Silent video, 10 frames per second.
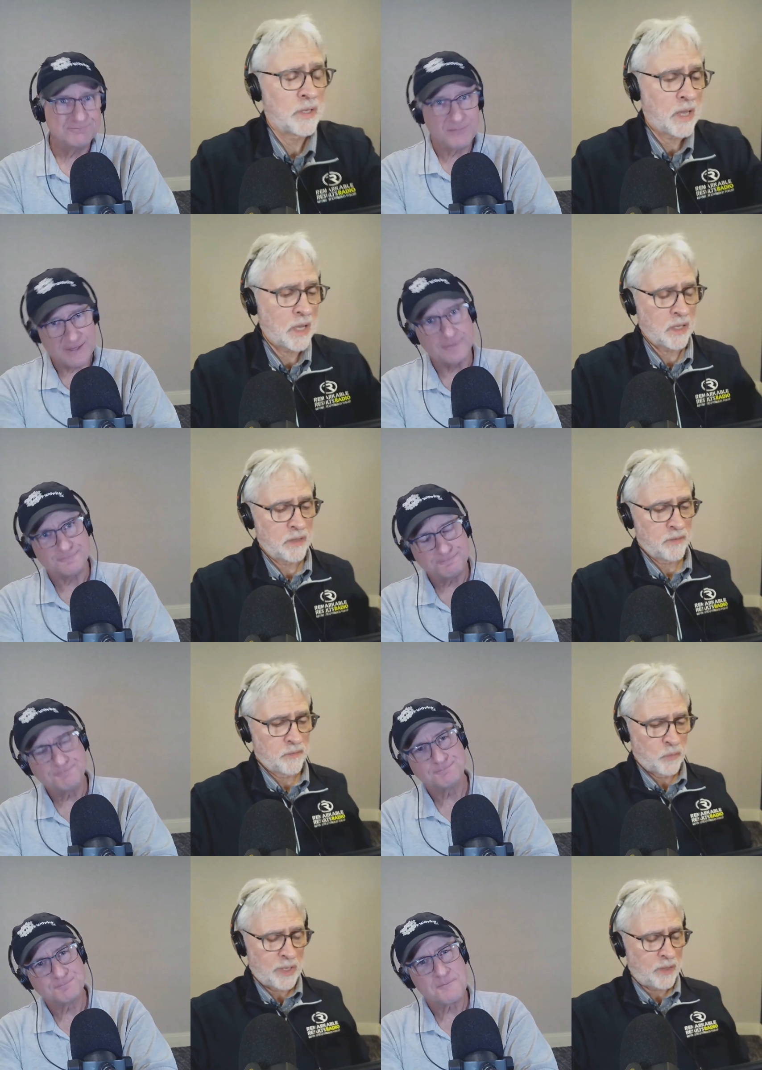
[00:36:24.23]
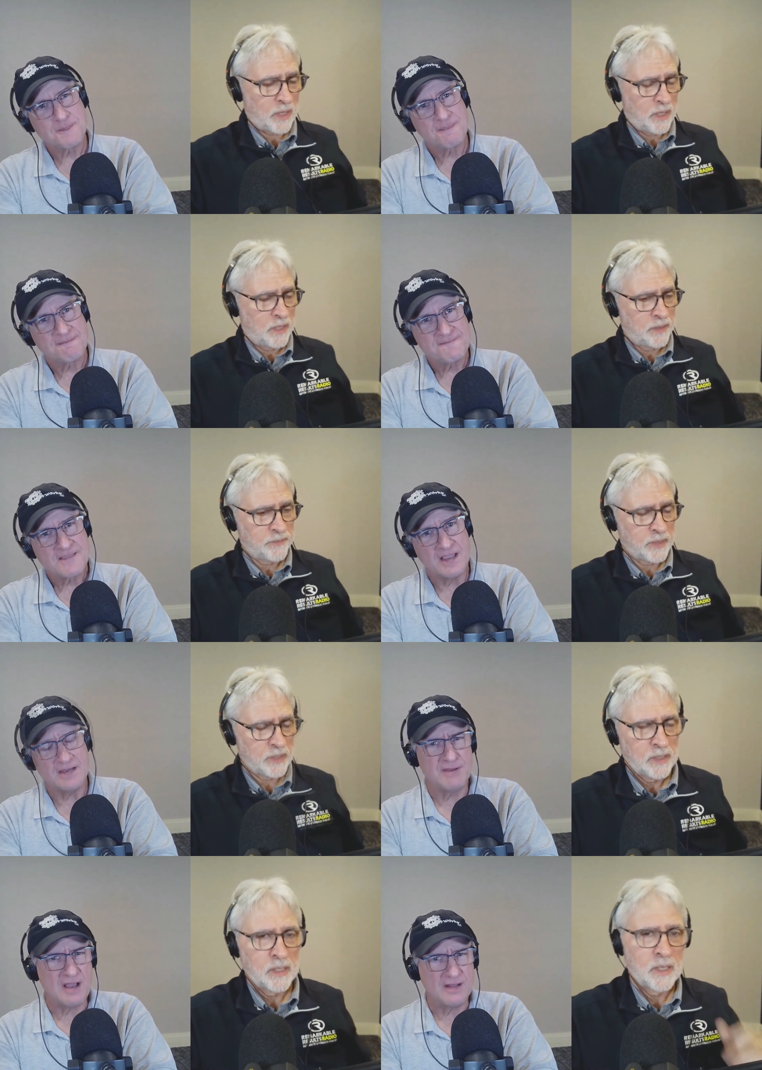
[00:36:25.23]
Speaker 1: your, yeah. I, uh, well,
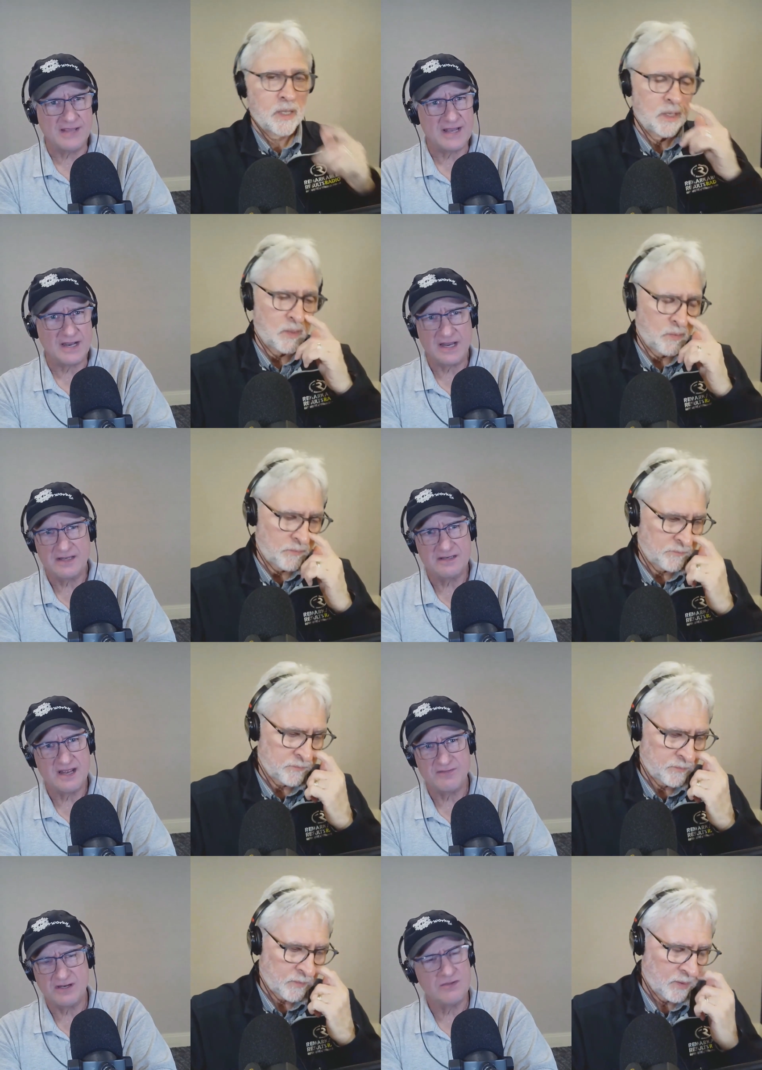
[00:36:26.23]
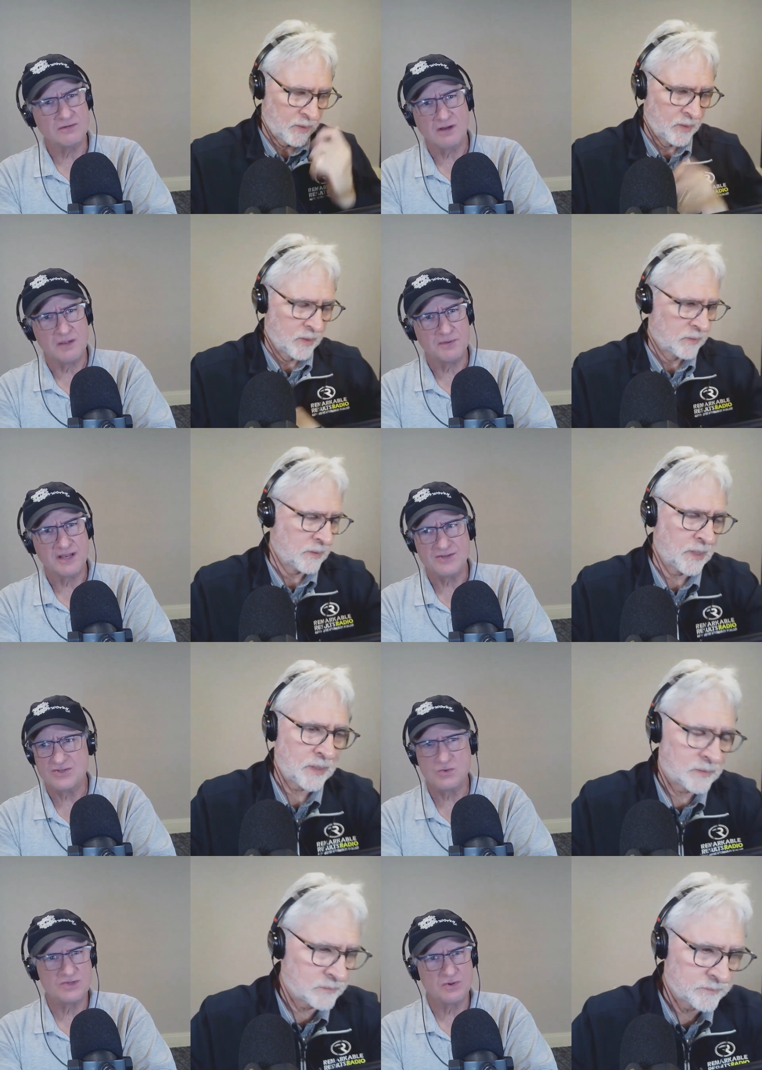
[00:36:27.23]
and beyond that, I didn't have any other
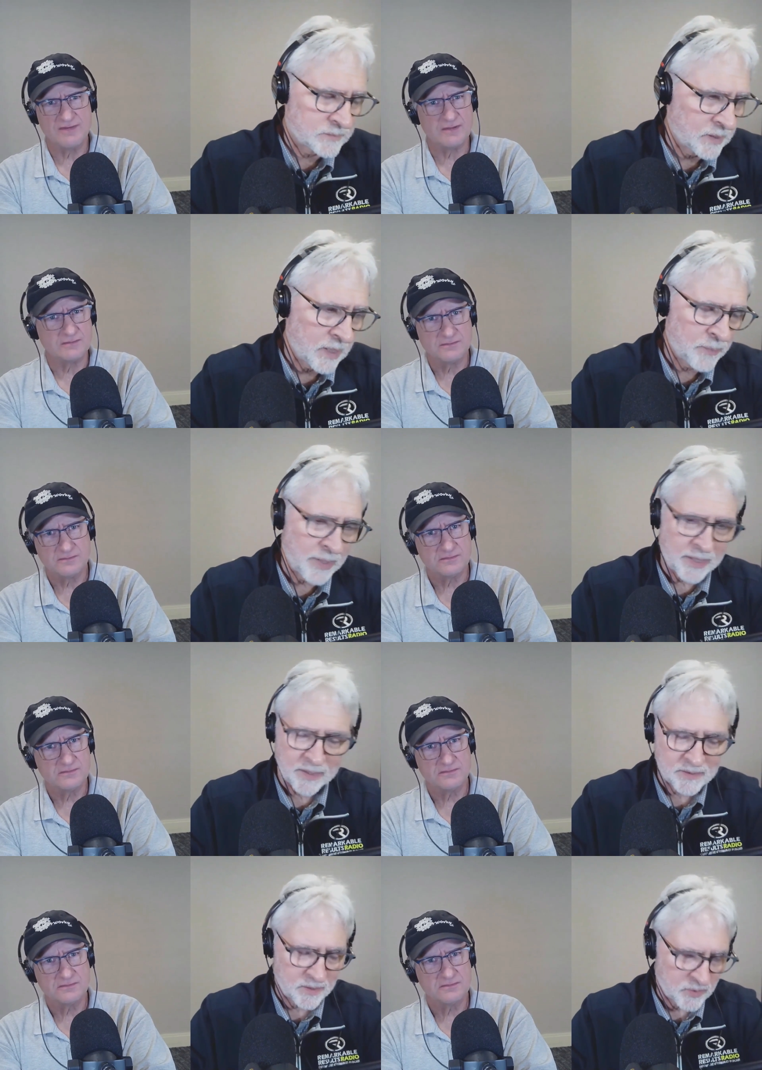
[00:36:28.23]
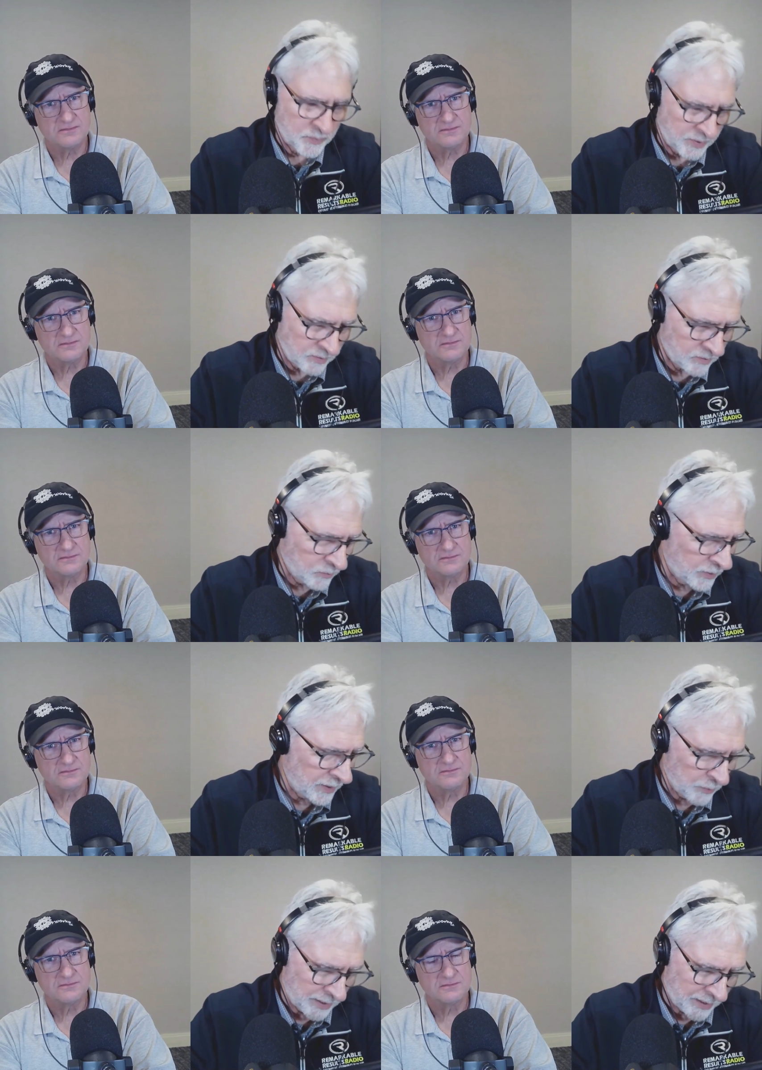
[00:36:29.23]
complications our, whatsoever.
Speaker 2: Our body is such a miracle.
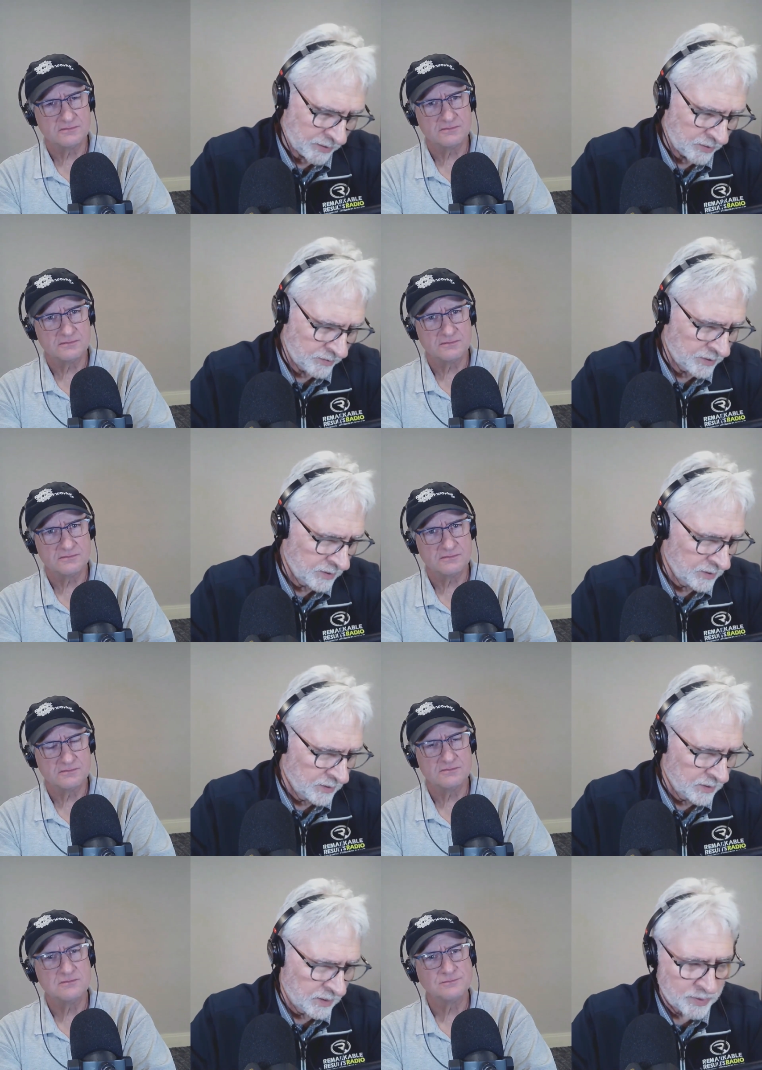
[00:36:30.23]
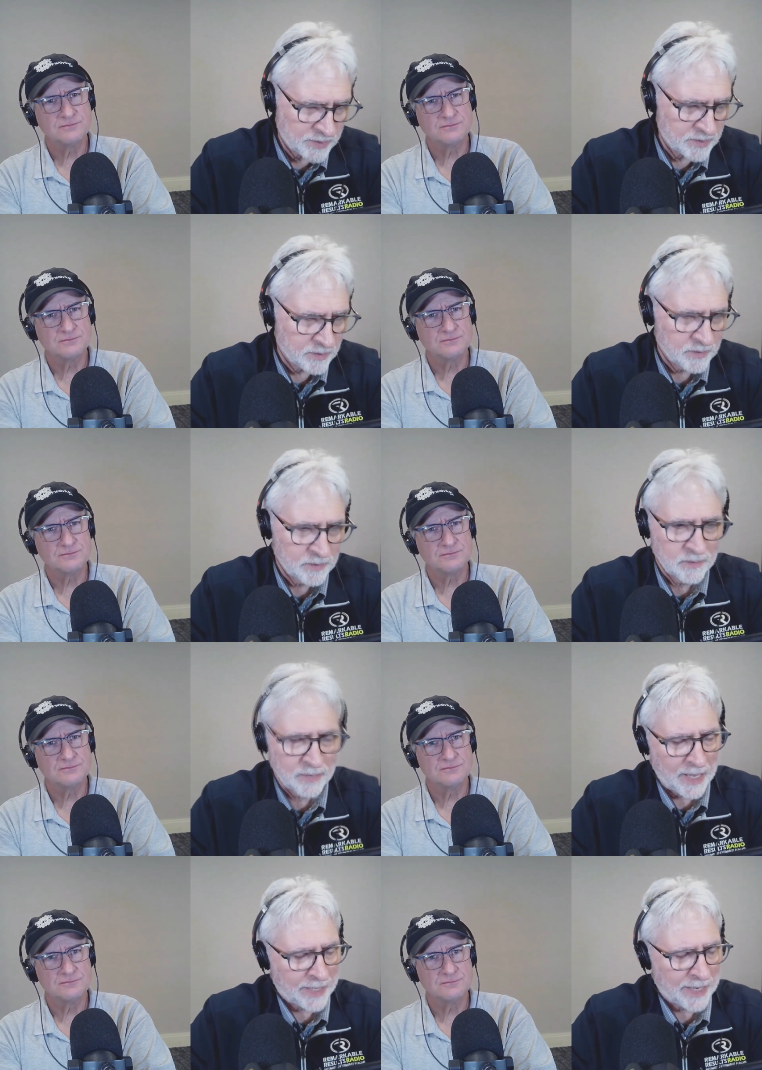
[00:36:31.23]
When when I heard Chris,
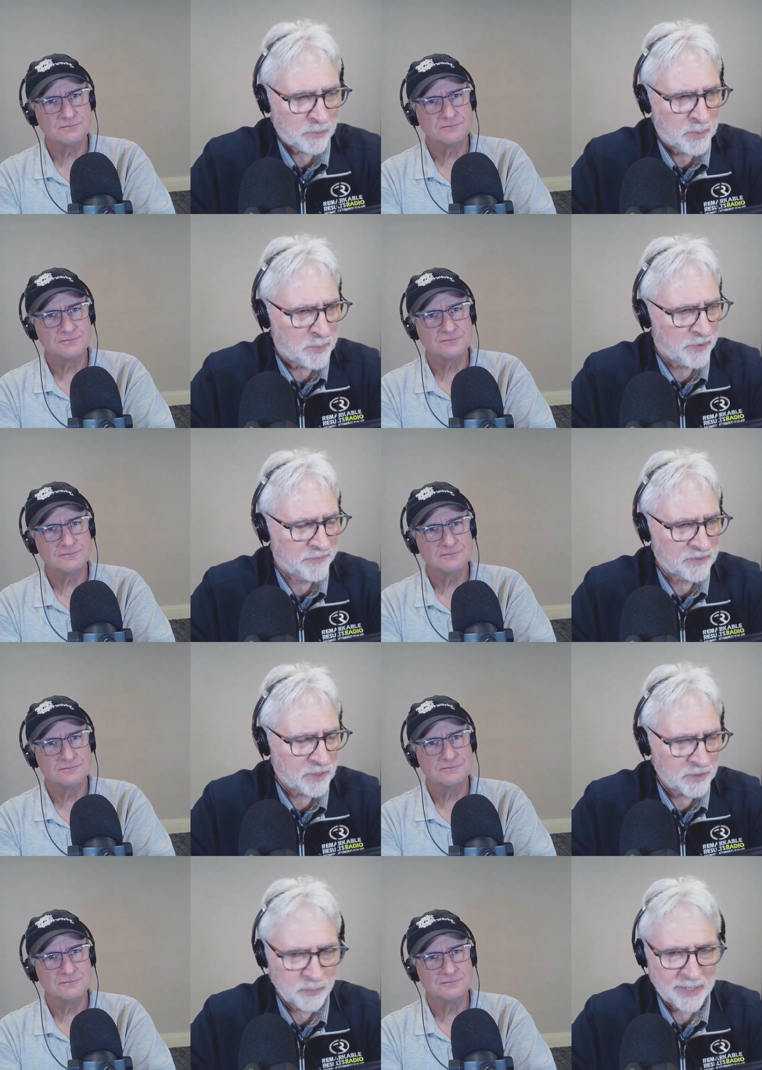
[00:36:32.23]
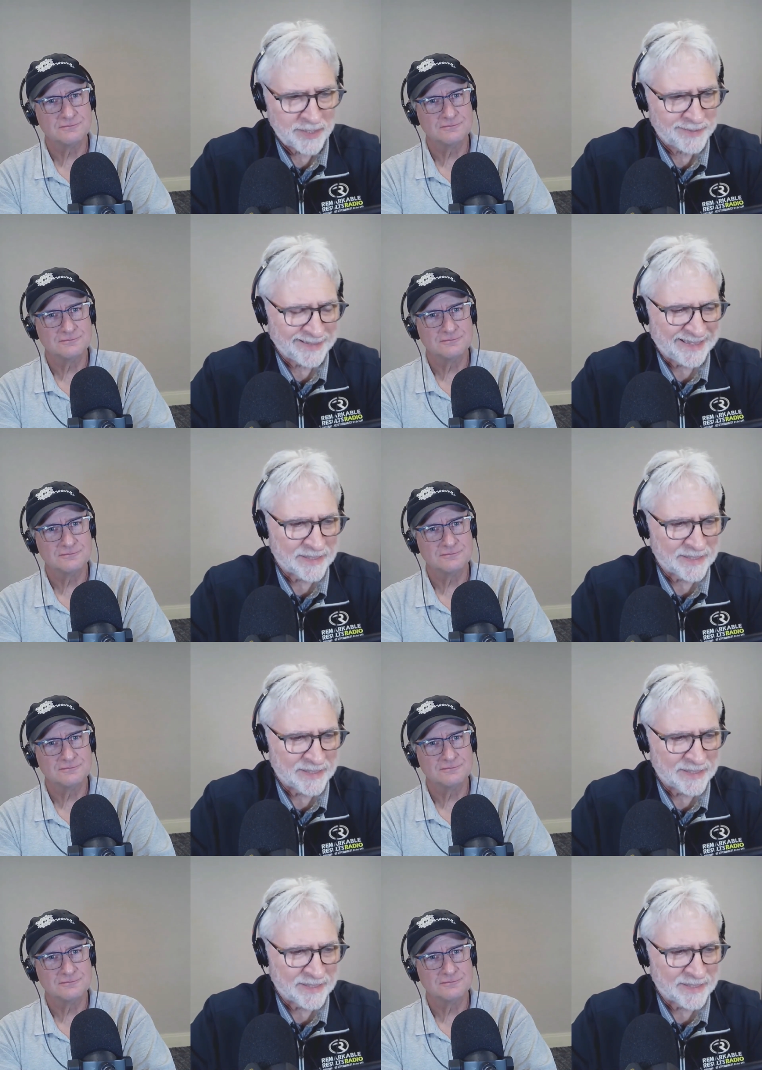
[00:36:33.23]
I, I can't remember if he talked about it